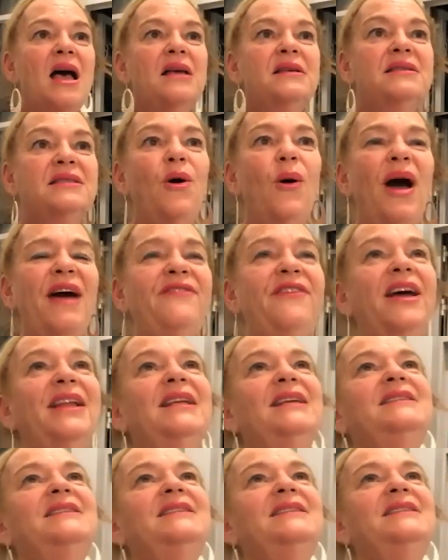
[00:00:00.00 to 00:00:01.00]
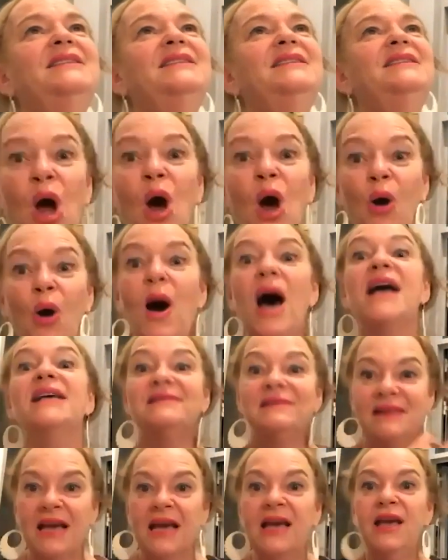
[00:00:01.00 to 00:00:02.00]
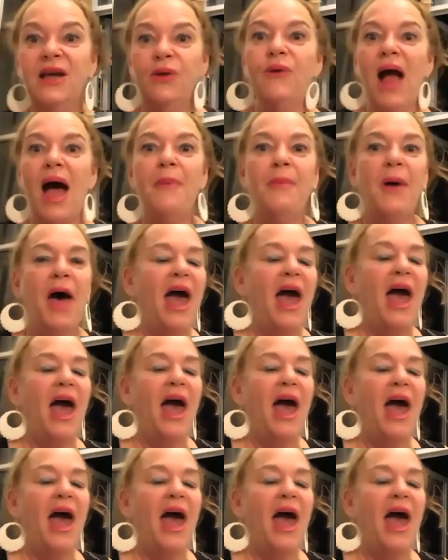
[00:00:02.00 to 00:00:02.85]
So I finally said, you know, a singing rabbi. And